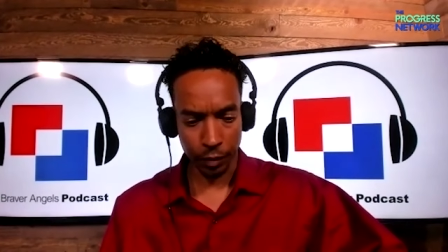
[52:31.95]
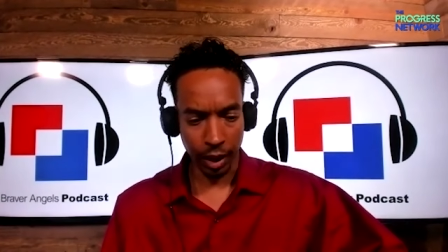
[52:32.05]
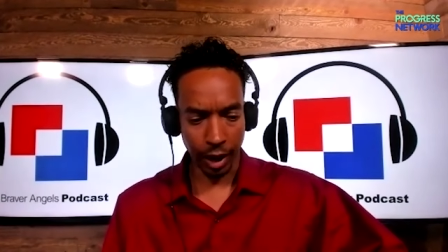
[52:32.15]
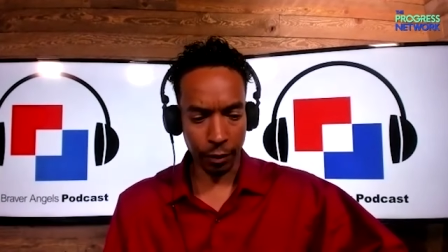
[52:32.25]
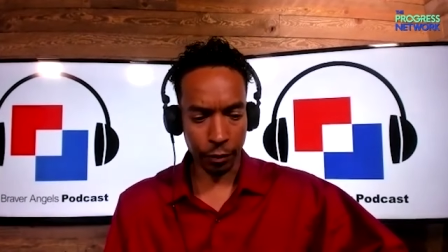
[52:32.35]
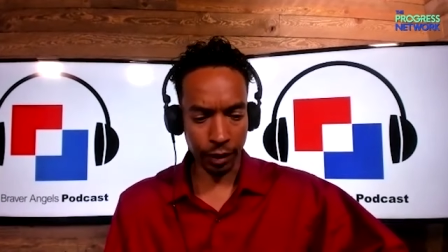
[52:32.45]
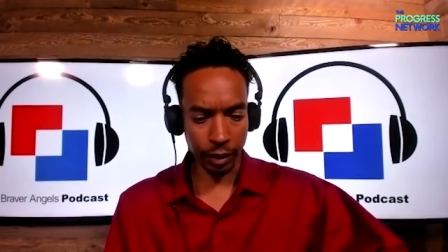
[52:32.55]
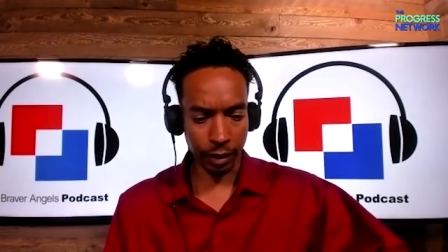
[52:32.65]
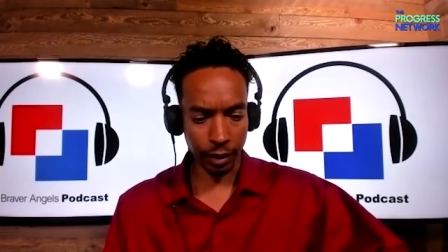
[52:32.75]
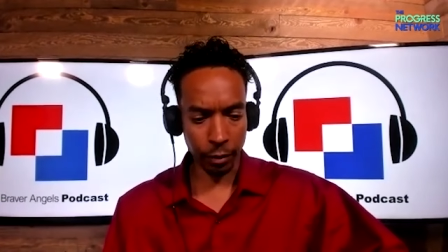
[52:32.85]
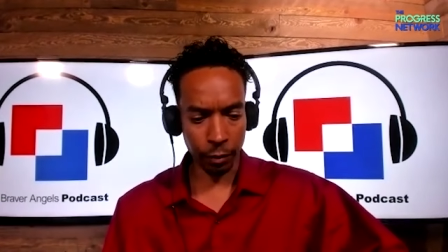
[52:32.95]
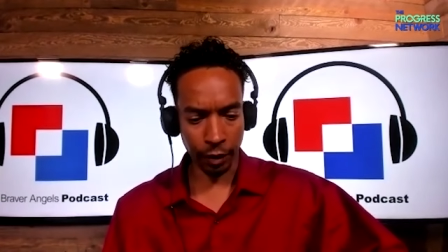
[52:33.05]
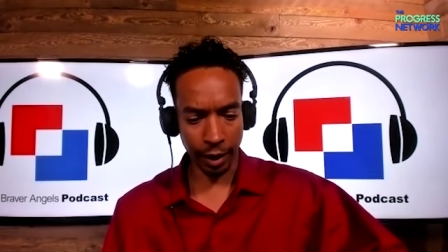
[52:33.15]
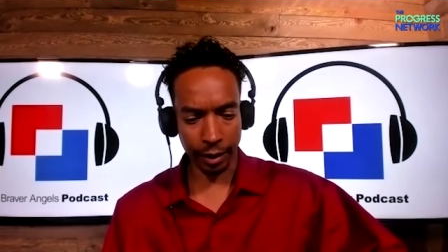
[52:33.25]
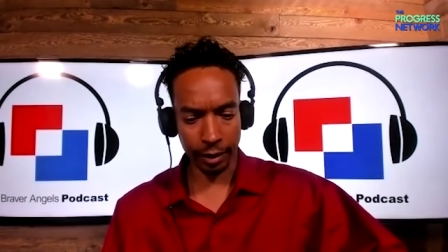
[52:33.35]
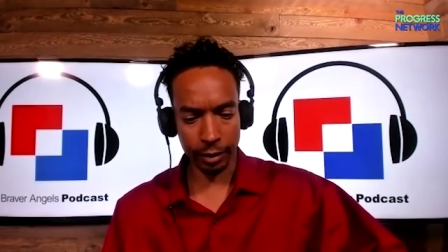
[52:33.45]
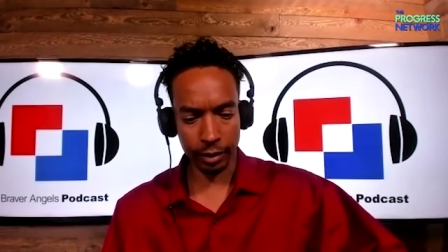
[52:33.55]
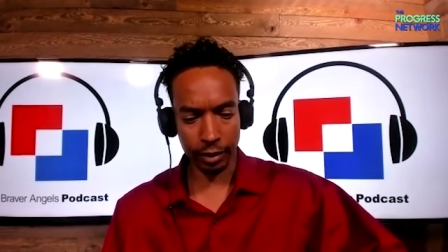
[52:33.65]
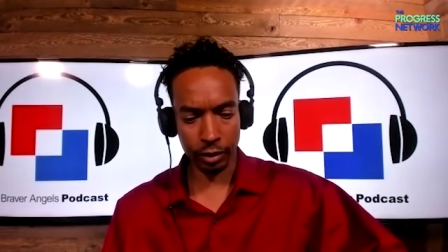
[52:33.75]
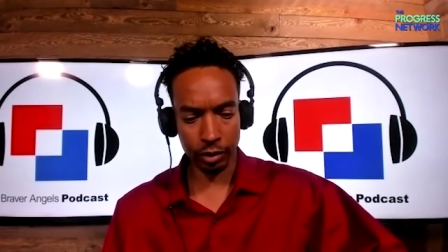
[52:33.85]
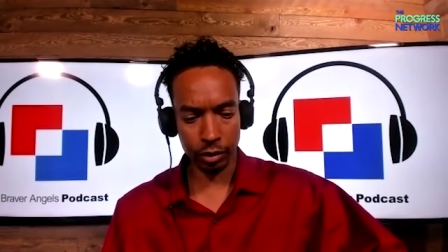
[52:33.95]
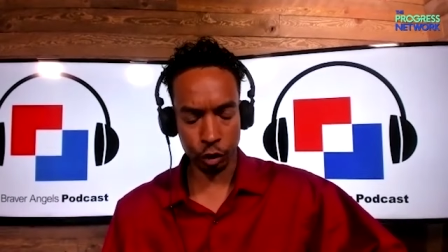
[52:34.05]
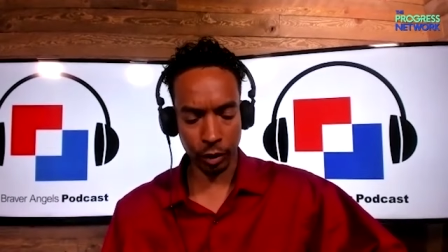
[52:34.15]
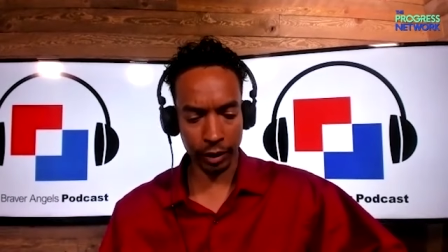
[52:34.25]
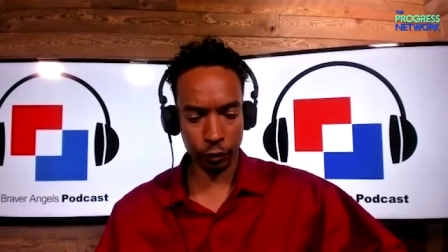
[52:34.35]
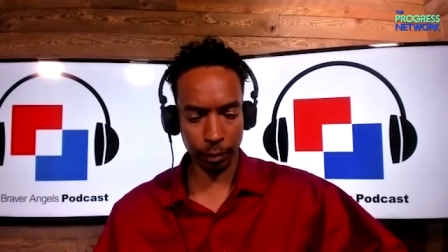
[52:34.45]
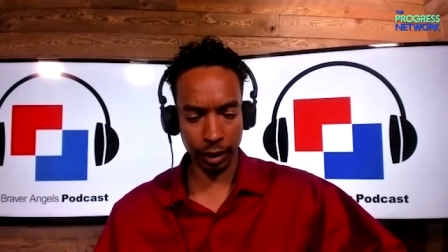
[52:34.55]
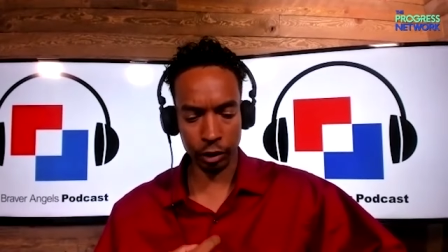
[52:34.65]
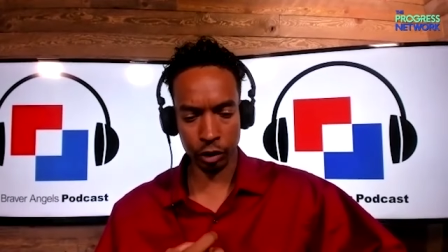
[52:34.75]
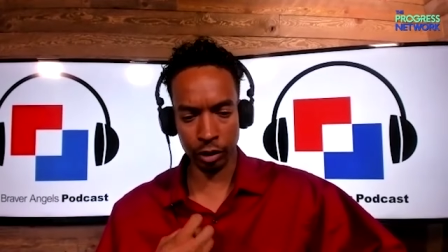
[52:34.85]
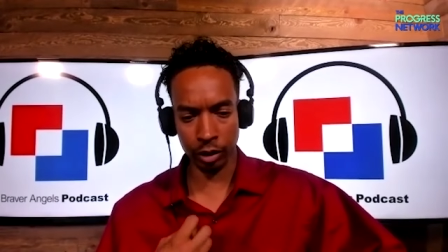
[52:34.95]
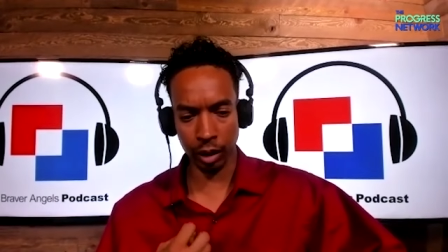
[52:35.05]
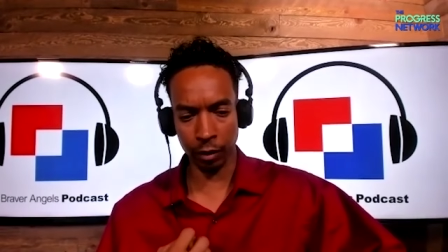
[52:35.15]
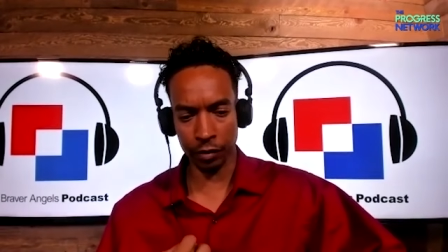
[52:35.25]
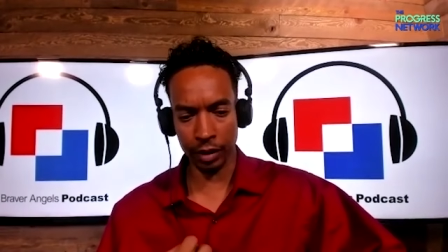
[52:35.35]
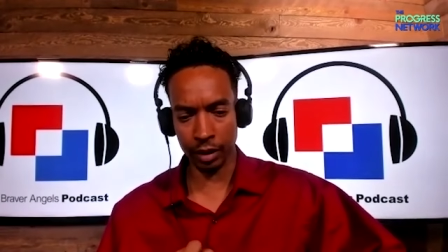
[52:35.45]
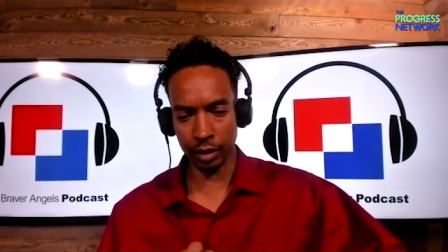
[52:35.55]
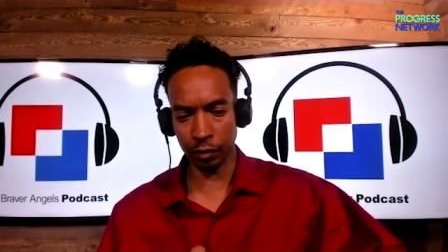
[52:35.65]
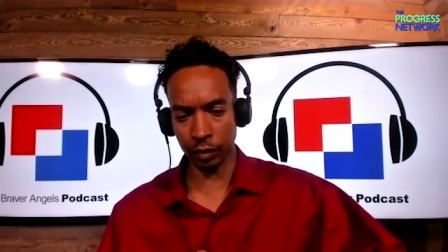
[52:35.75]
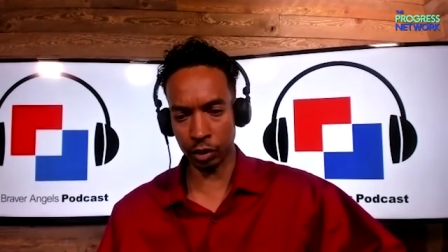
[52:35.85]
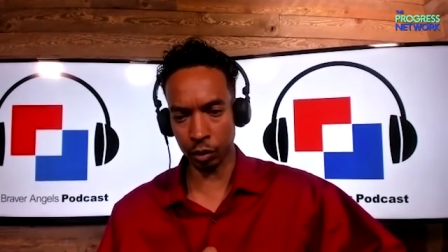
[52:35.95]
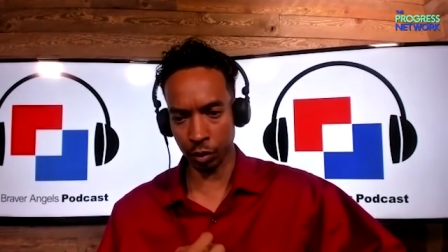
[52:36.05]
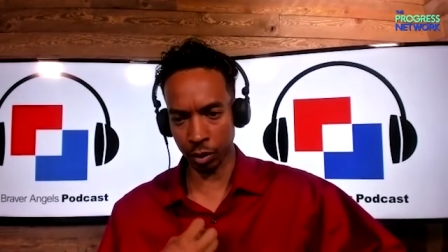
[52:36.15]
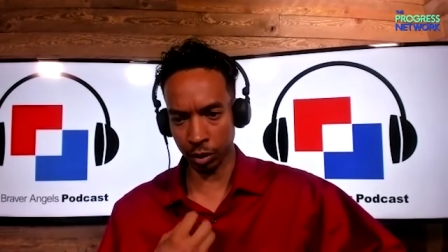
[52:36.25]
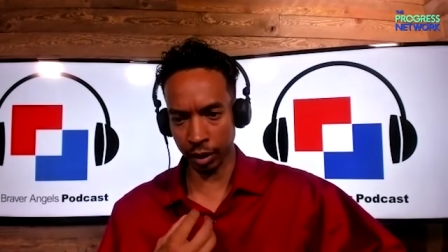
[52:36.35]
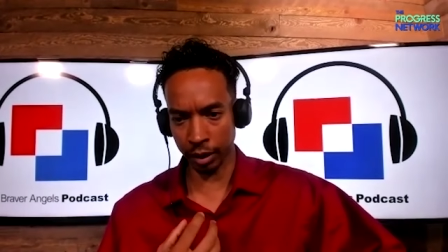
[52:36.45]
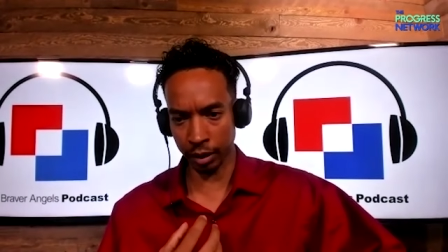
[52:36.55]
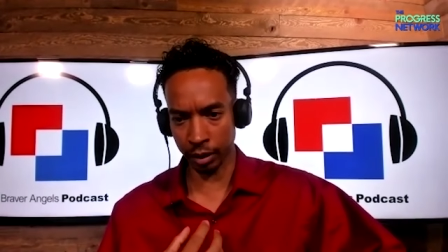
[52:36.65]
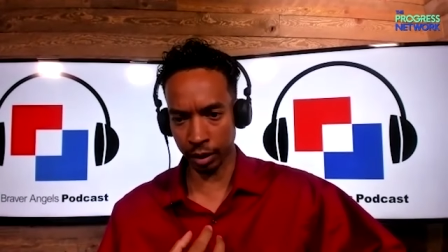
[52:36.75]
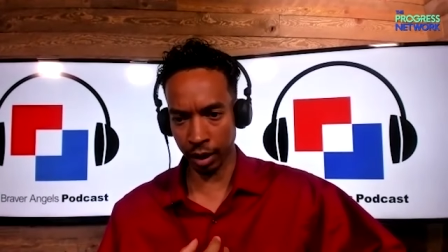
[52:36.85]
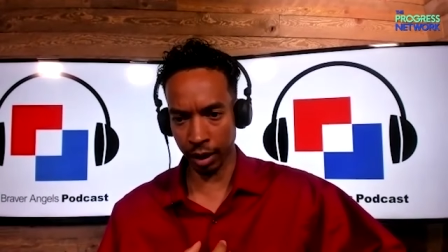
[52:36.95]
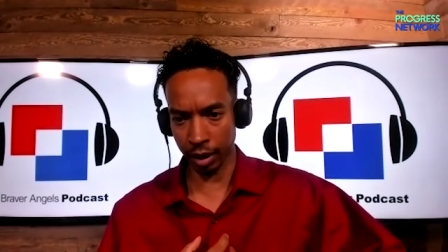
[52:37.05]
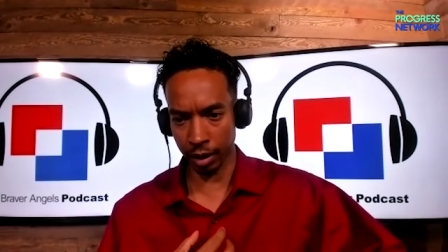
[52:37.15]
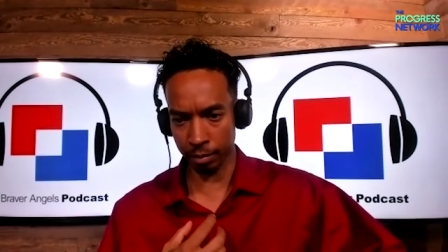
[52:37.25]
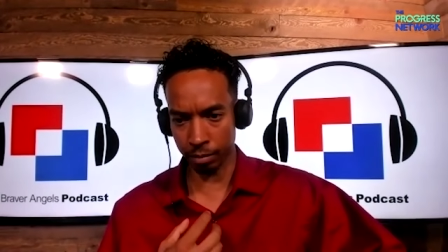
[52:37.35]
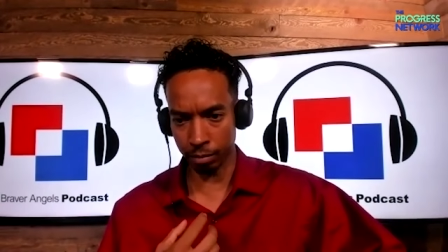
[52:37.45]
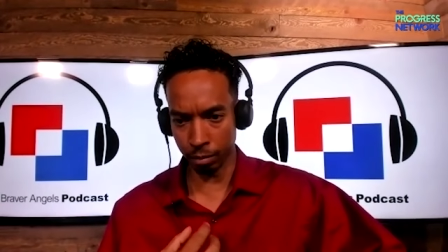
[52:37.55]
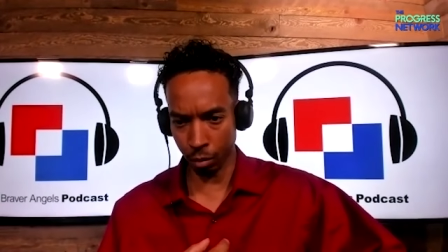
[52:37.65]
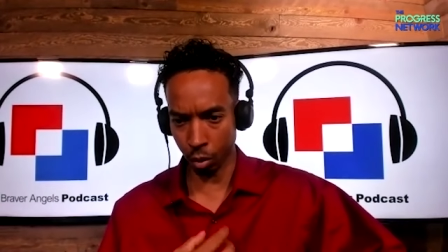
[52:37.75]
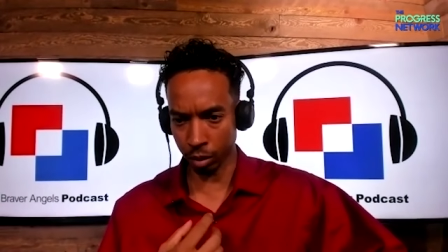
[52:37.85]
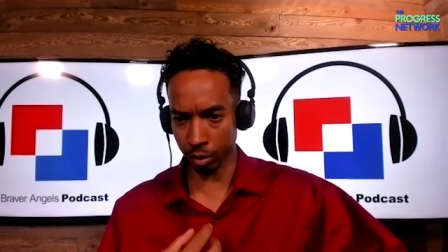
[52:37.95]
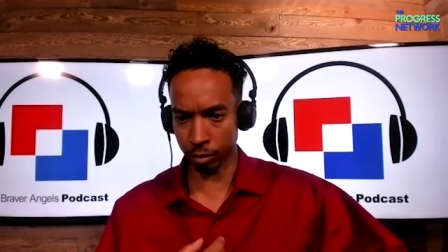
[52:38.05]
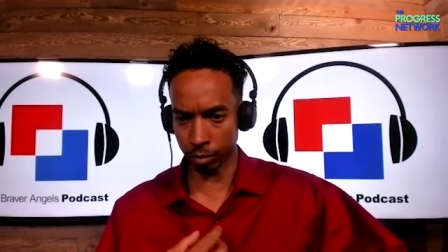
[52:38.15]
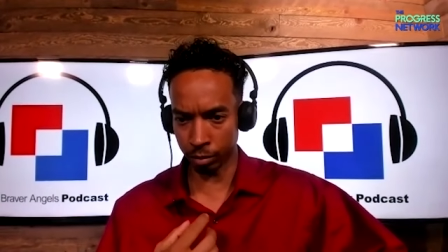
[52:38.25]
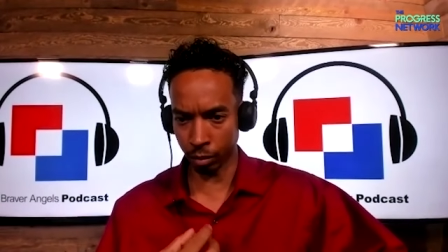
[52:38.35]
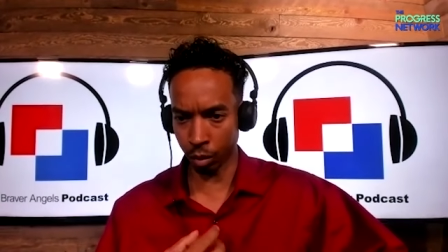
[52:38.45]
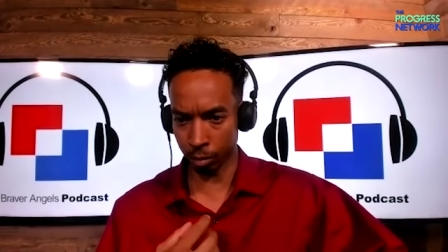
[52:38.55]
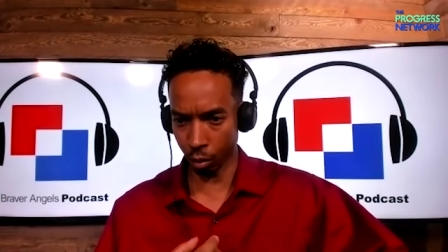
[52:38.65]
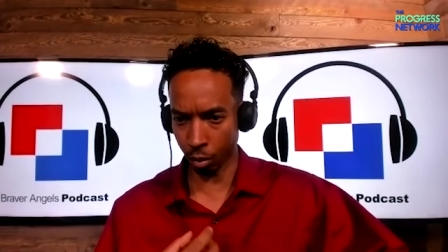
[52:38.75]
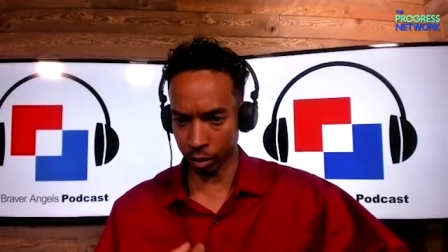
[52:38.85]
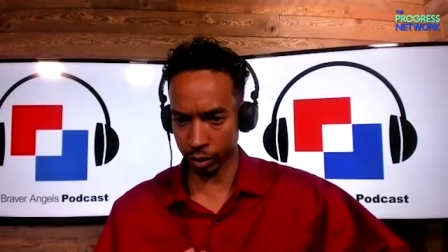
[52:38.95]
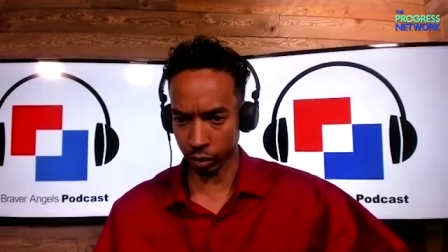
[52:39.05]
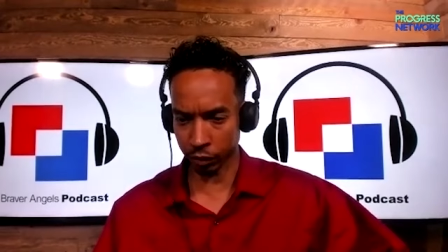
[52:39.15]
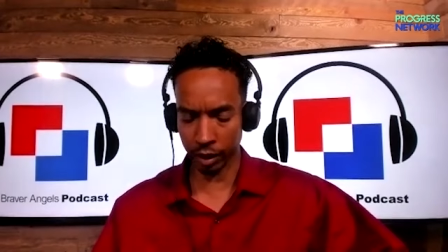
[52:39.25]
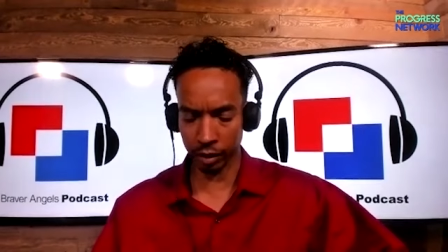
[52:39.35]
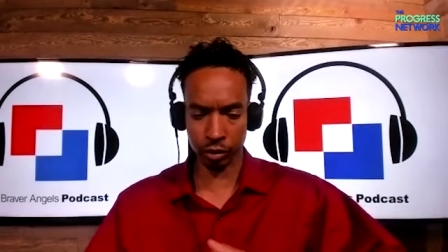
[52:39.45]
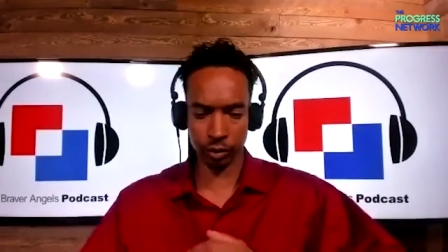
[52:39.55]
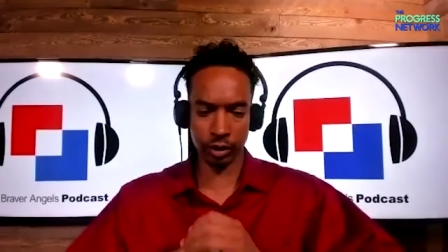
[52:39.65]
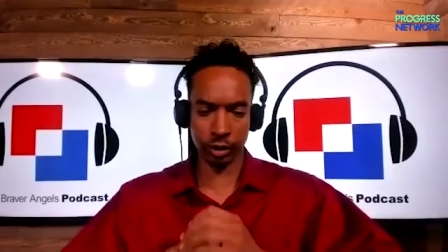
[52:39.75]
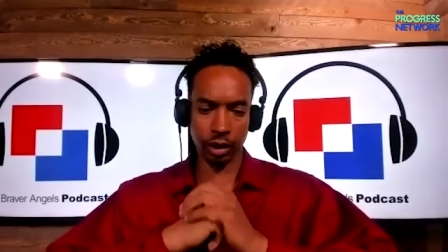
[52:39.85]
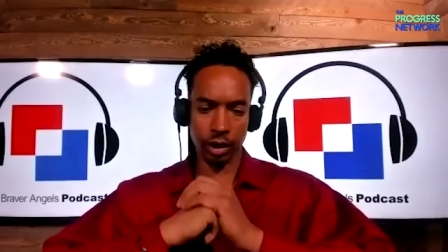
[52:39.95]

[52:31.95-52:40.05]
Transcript: I think that the transformation of the individual in a more more morally sort of altruistic